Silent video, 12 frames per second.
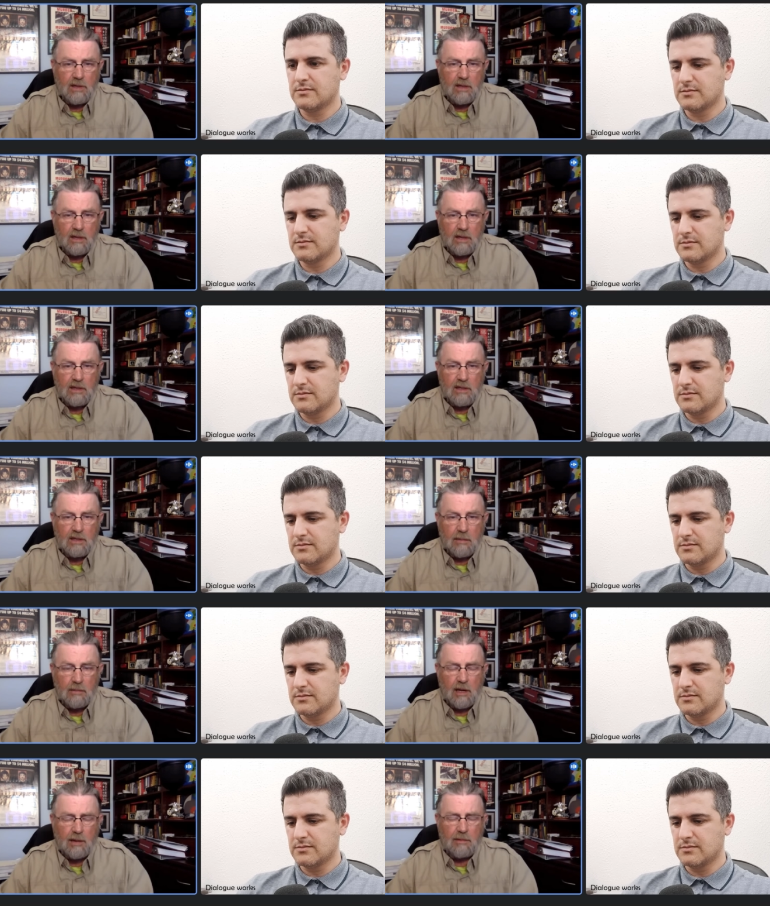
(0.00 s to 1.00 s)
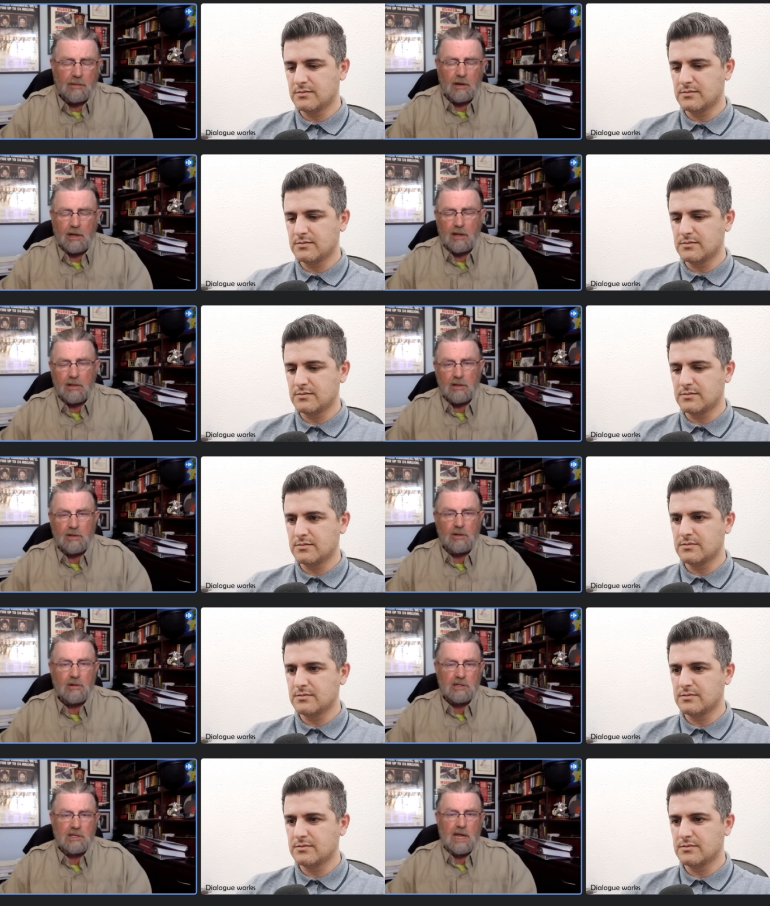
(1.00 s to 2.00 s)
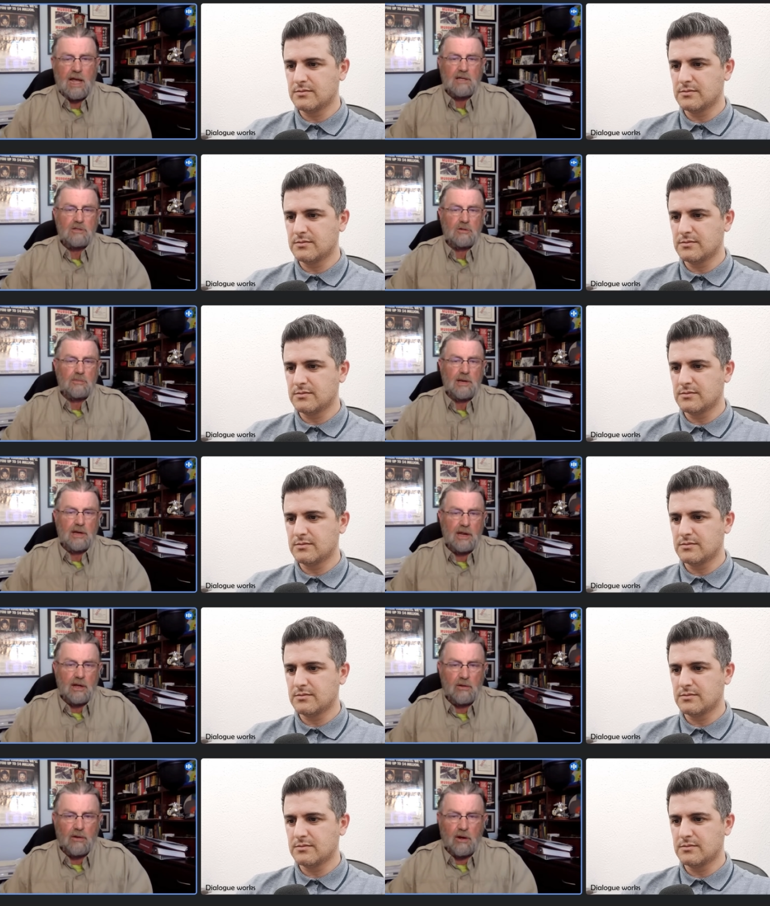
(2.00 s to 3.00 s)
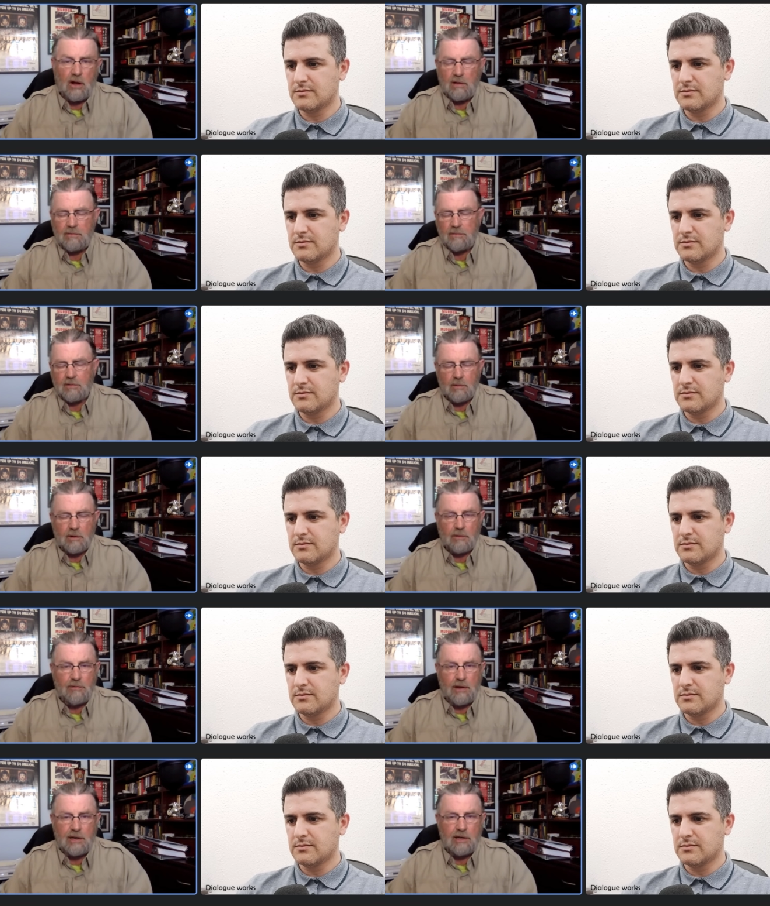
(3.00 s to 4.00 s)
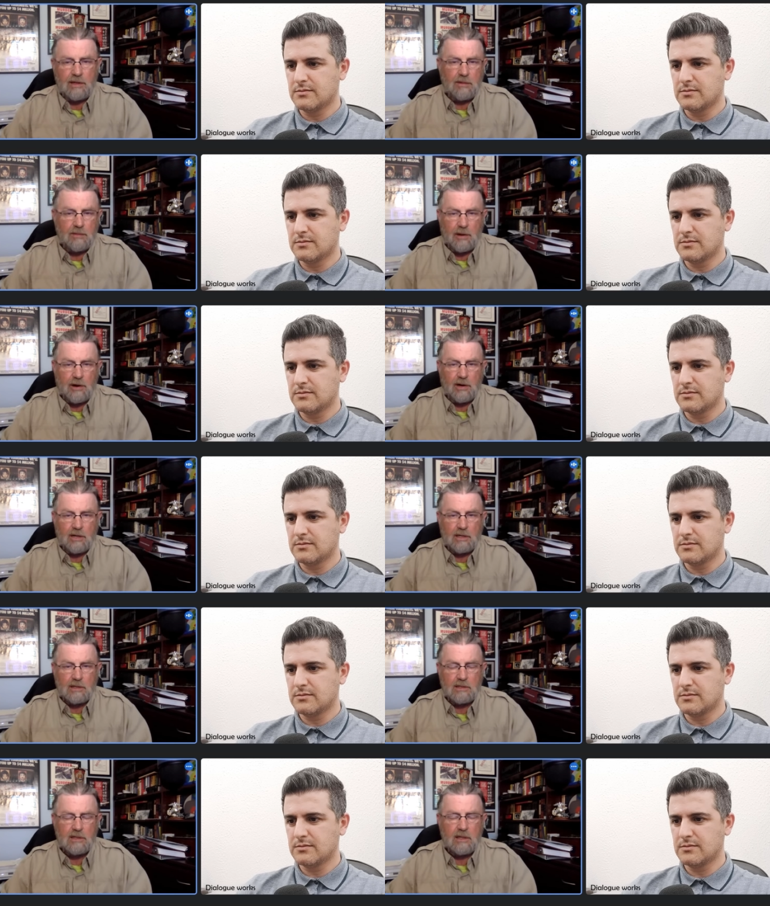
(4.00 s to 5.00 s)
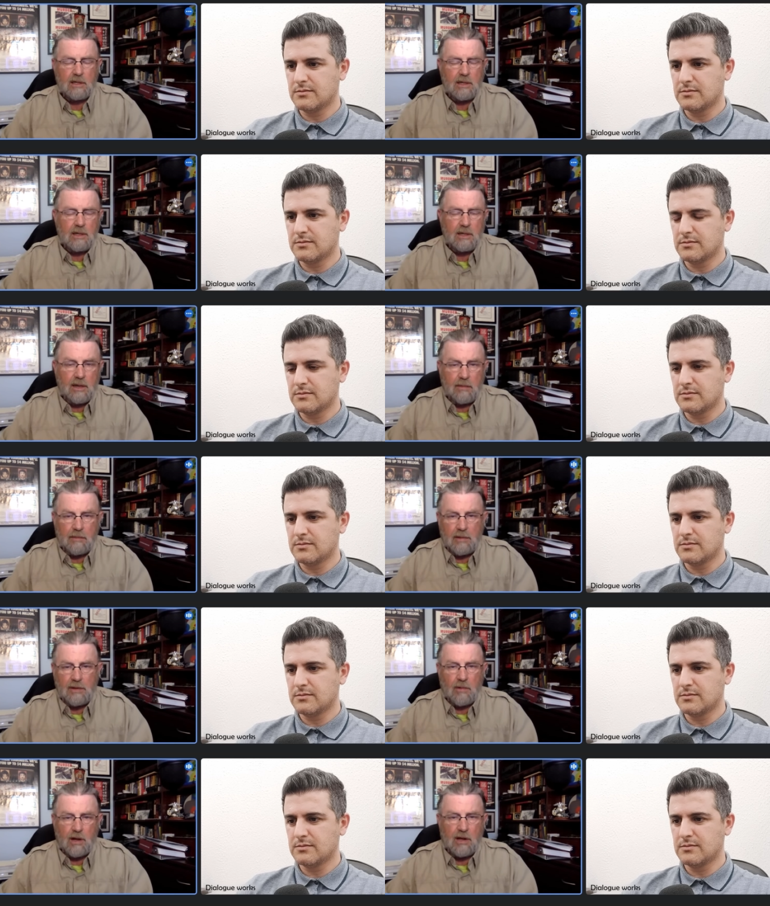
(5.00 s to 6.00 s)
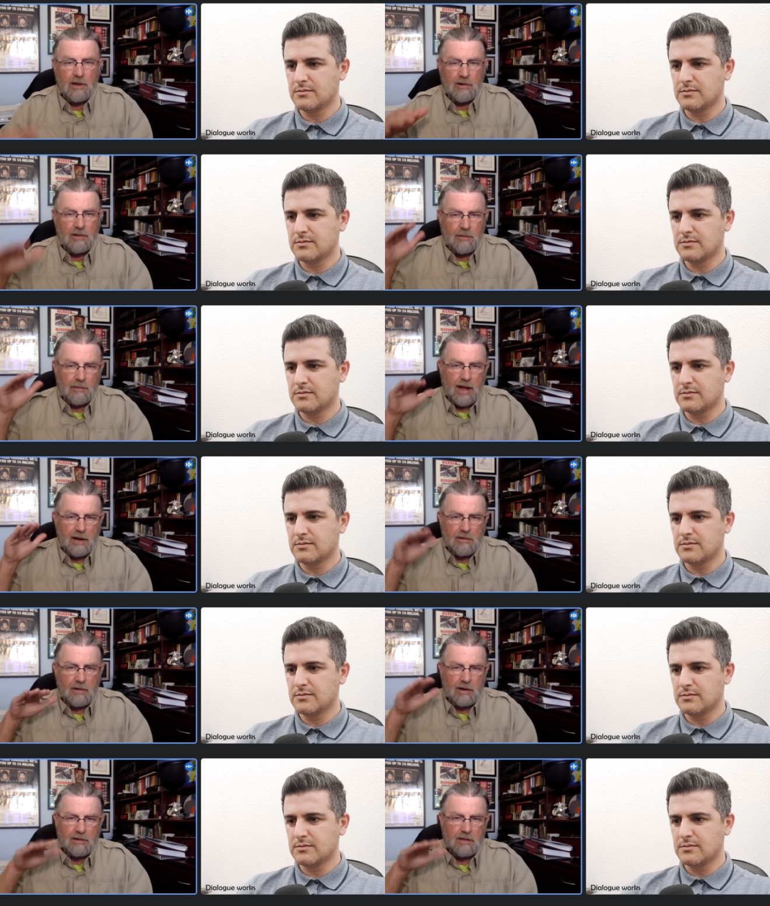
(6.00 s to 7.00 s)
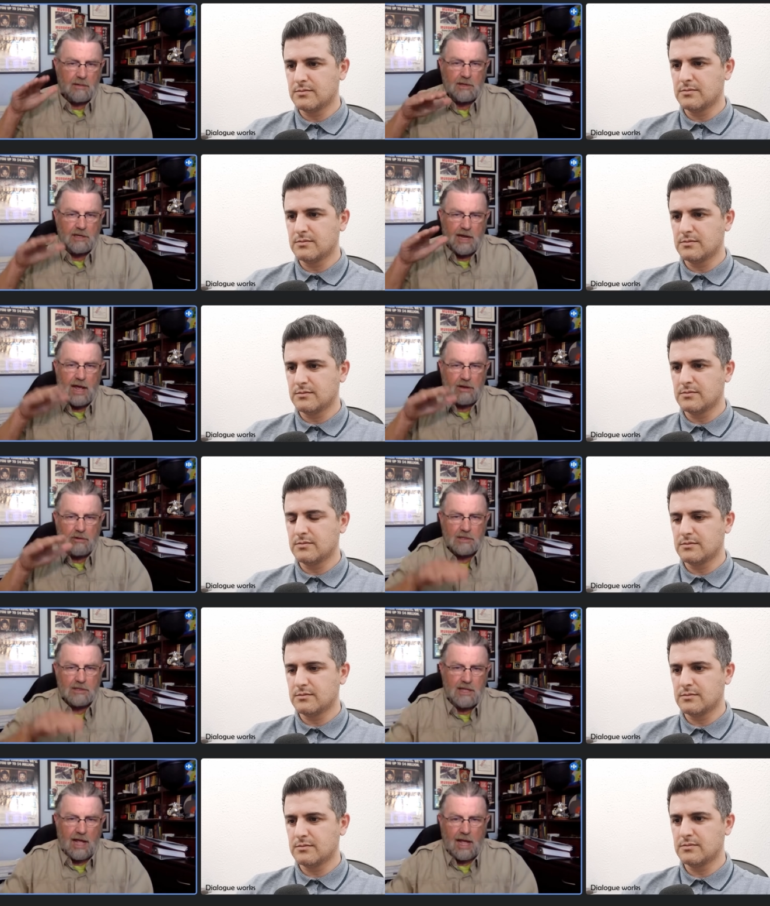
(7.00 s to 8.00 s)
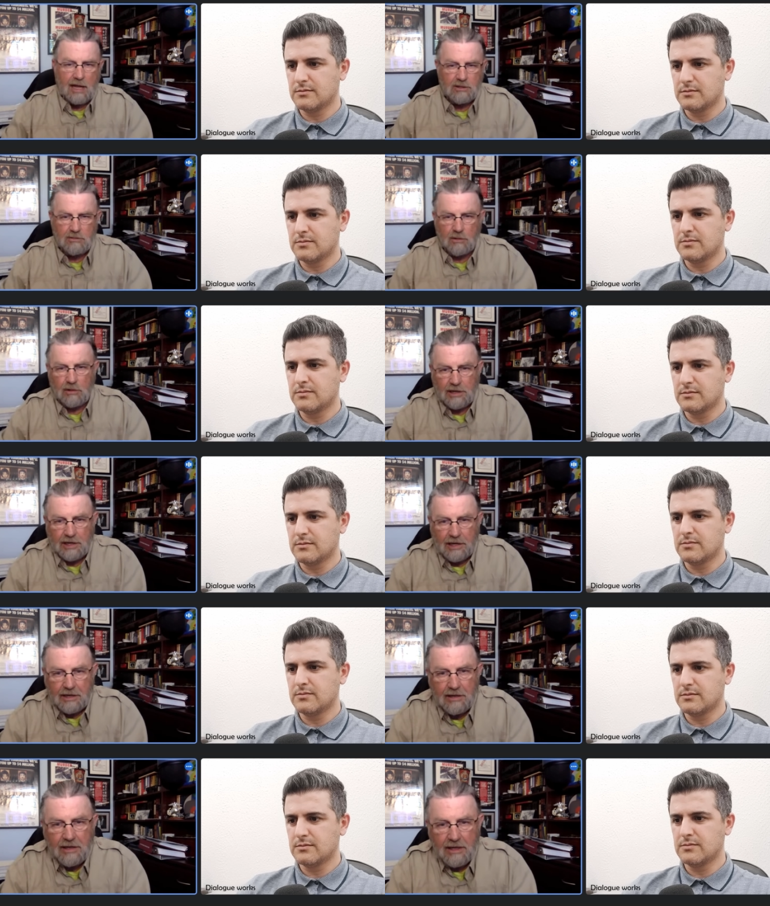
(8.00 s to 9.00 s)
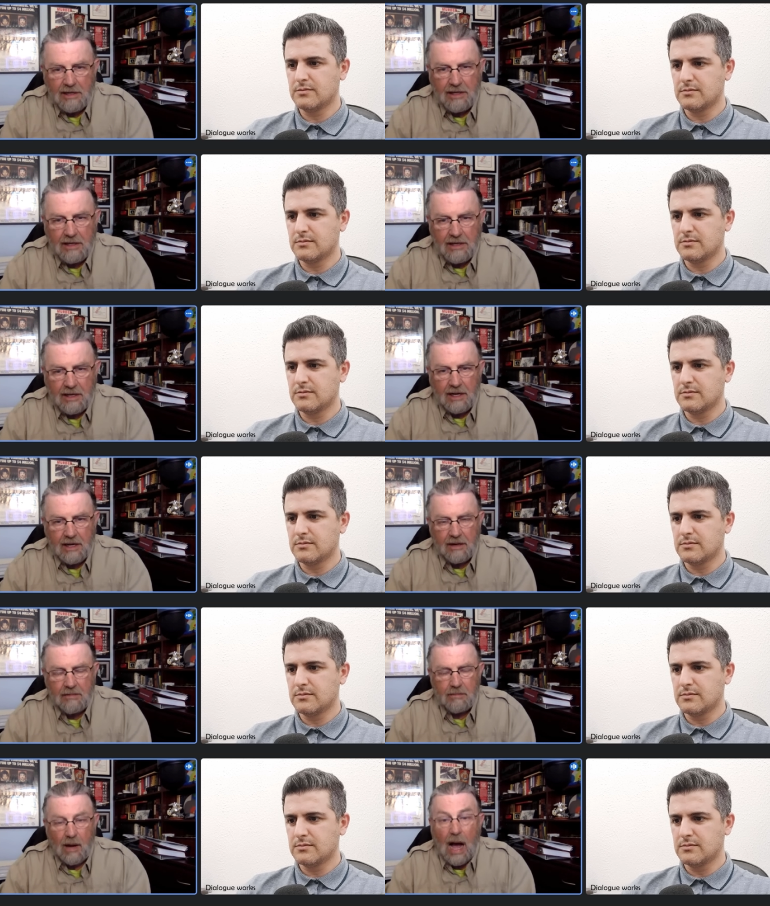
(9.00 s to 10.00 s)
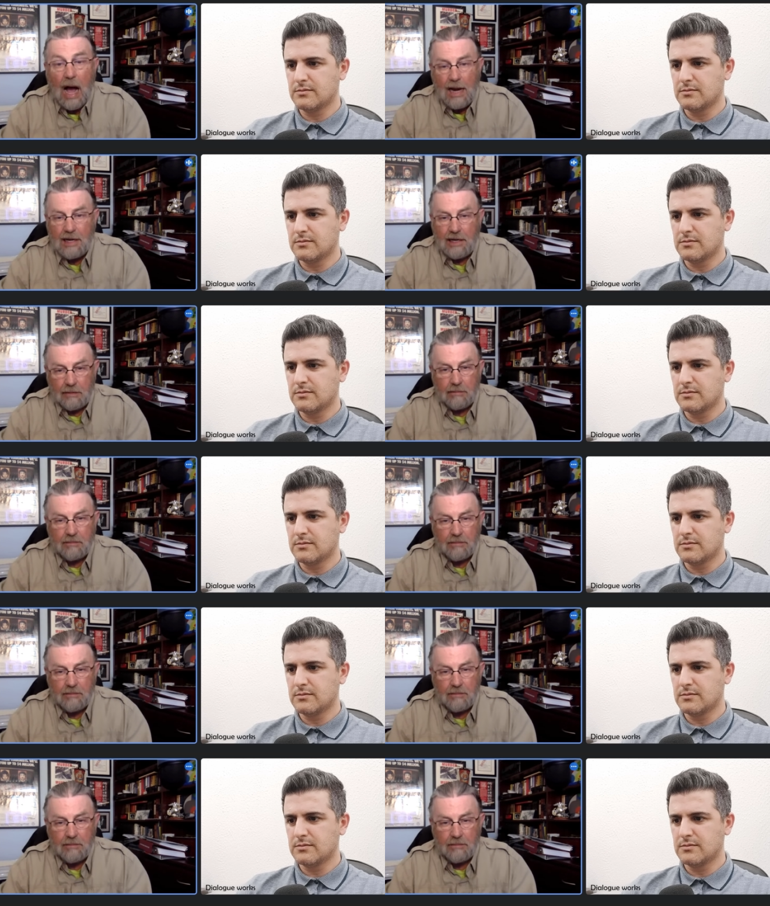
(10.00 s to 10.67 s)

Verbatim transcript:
Speaker 1: uh, he kept claiming, well, the U.S. tanks are being held off and we're defeating the Americans. And meanwhile, here in the background come the tank, U.S. tanks rolling in uh, behind him.